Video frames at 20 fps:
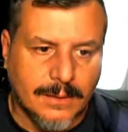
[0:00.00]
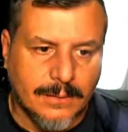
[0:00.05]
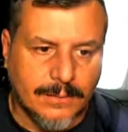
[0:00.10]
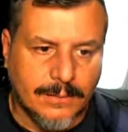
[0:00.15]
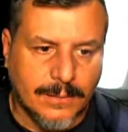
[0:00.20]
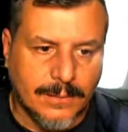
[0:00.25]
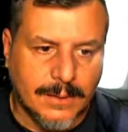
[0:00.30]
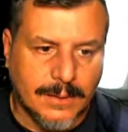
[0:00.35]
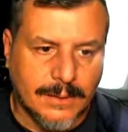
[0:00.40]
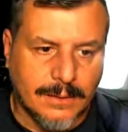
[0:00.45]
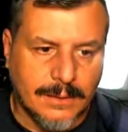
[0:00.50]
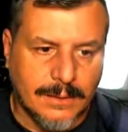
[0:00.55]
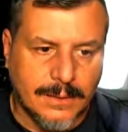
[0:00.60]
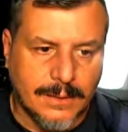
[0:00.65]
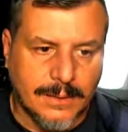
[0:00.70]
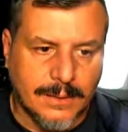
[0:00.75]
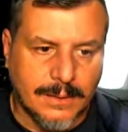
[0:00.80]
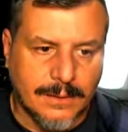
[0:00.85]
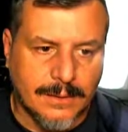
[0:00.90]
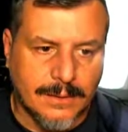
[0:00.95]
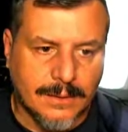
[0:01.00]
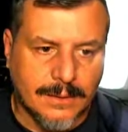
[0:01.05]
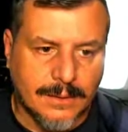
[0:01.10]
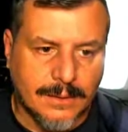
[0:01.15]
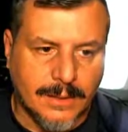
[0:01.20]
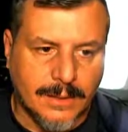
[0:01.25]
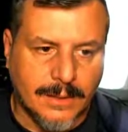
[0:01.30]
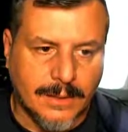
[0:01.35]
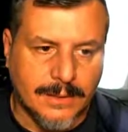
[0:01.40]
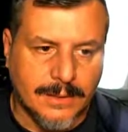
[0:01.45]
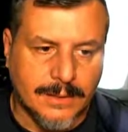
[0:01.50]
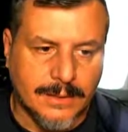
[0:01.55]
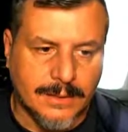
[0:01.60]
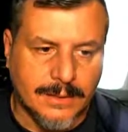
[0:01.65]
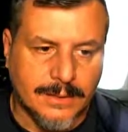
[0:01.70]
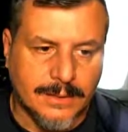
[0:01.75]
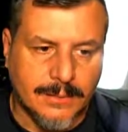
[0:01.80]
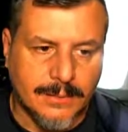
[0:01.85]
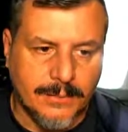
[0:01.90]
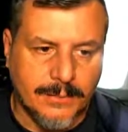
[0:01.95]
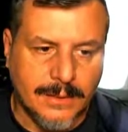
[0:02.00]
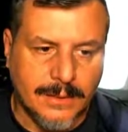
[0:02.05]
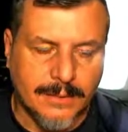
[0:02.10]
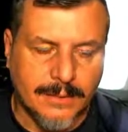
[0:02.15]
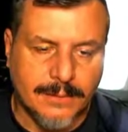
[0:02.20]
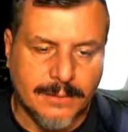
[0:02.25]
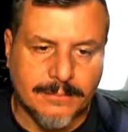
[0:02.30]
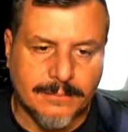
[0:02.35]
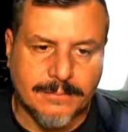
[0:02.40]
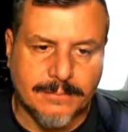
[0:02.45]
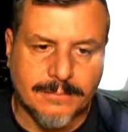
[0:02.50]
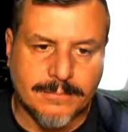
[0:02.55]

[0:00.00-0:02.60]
right click on this computer,